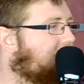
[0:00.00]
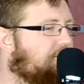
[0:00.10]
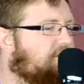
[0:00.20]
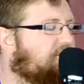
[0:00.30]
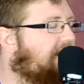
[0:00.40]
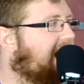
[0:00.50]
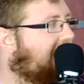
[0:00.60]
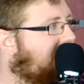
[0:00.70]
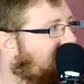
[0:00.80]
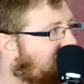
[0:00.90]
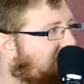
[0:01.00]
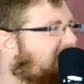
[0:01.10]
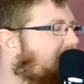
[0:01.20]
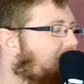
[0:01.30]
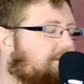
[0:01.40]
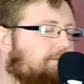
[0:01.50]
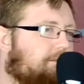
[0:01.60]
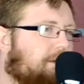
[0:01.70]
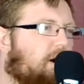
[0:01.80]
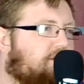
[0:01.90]
of was just there, just an extra
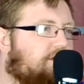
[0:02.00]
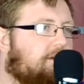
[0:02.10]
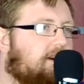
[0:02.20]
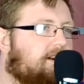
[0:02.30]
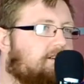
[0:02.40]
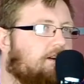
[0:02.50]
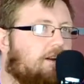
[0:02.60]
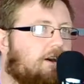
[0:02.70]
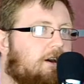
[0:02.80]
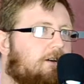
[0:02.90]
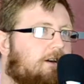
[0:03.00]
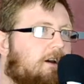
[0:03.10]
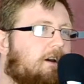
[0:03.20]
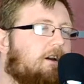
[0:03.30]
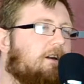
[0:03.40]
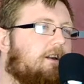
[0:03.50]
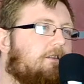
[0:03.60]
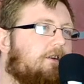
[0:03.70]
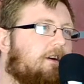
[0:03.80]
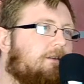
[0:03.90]
person, really. So I'm going to
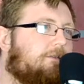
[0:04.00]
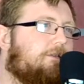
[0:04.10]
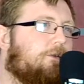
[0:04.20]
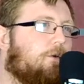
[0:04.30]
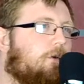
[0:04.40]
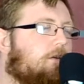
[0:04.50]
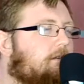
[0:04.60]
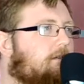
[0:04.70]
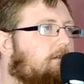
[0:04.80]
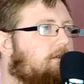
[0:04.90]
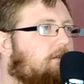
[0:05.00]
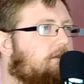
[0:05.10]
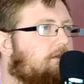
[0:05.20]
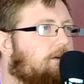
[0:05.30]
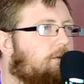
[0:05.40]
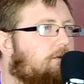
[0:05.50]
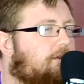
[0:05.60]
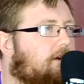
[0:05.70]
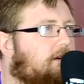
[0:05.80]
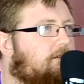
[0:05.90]
give it a 4,
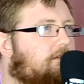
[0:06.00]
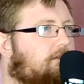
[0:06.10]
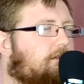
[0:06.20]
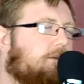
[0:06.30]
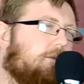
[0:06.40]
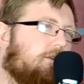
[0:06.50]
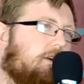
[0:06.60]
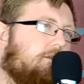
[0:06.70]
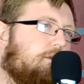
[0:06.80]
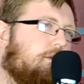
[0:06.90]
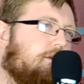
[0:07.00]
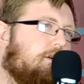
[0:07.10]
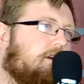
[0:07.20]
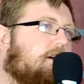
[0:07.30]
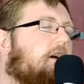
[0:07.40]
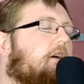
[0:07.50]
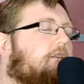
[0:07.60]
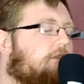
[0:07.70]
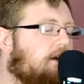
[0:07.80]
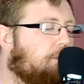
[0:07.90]
3.5, 3.5, 4,
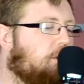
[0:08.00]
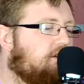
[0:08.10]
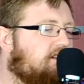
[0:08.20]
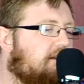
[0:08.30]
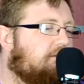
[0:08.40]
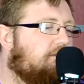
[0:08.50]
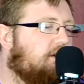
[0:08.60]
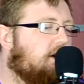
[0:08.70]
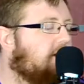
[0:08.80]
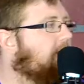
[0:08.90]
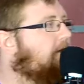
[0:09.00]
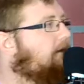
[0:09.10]
3.75.